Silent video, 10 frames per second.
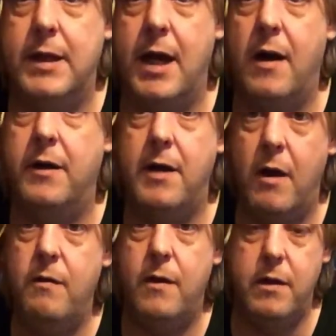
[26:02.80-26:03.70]
that. I
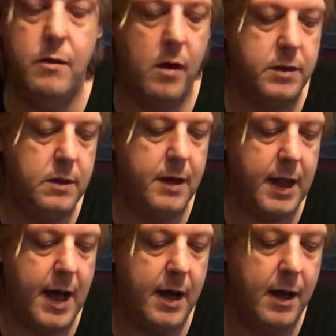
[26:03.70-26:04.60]
know that you are doing
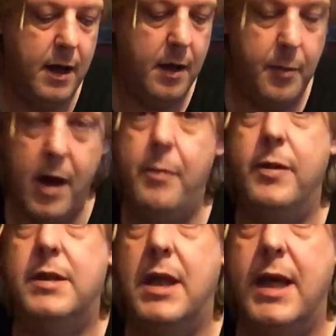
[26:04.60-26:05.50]
that
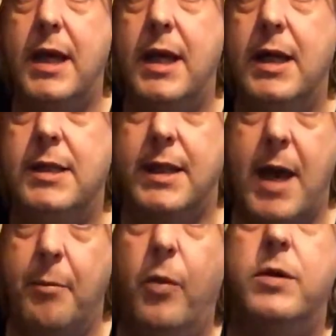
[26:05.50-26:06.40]
purposely to
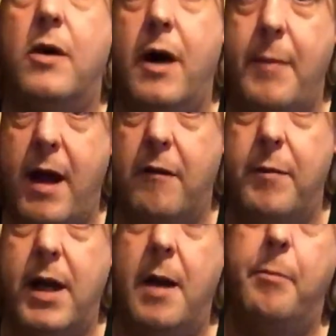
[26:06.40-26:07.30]
get more time out of
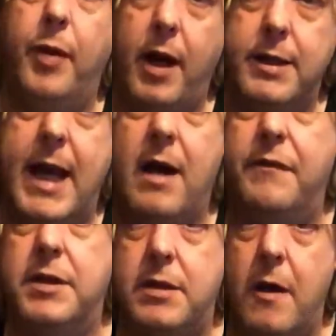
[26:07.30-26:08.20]
me, like blood out
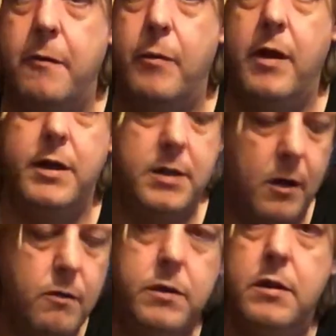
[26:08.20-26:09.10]
of the stone, when I
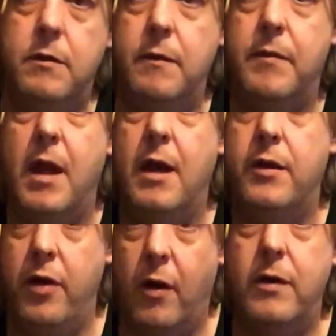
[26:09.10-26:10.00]
told you
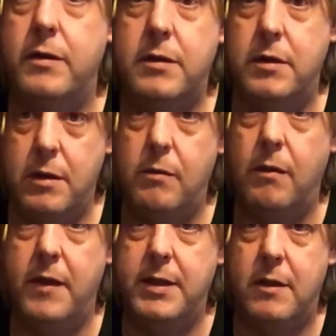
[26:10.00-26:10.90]
not to do
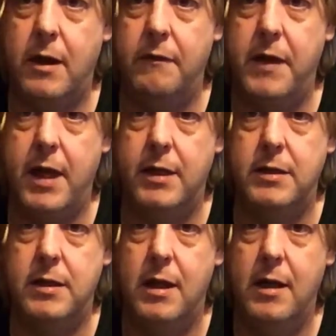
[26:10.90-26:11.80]
all these kind of
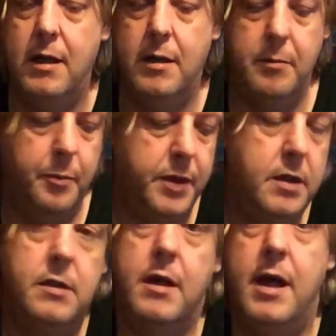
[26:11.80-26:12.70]
things. But
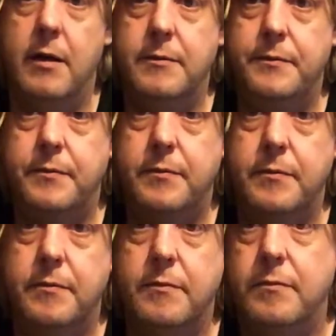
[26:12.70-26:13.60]
you've done it.
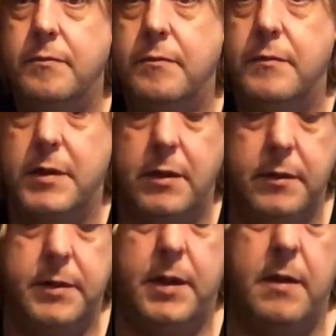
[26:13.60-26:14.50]

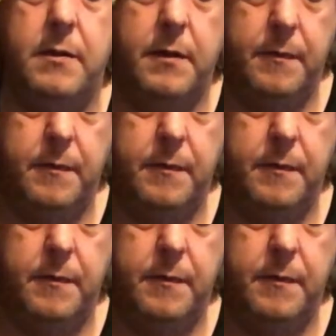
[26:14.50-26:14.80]
So